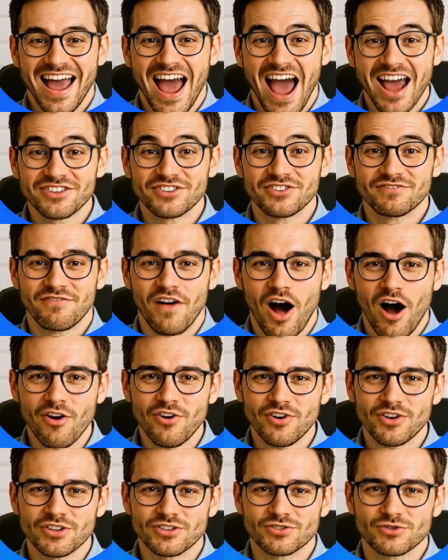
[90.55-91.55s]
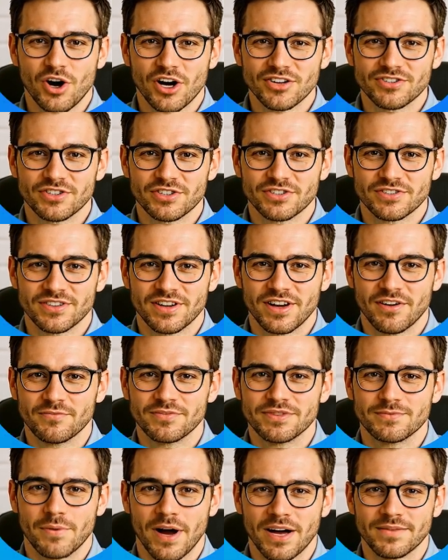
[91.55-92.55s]
I just follow the instructions and it
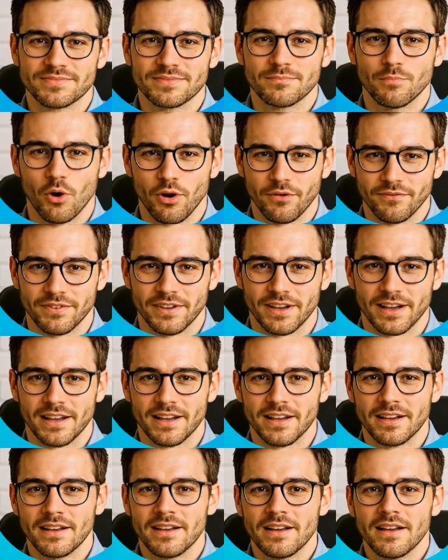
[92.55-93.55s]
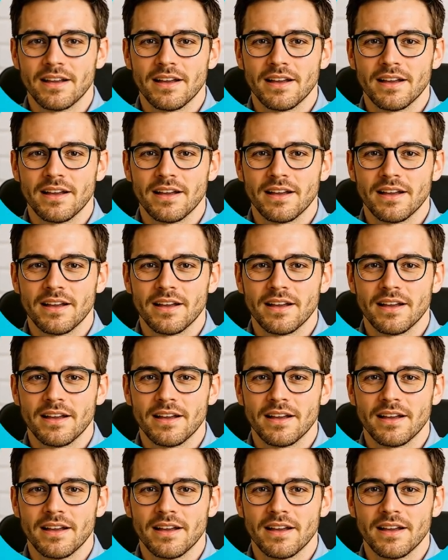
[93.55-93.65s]
responds perfectly.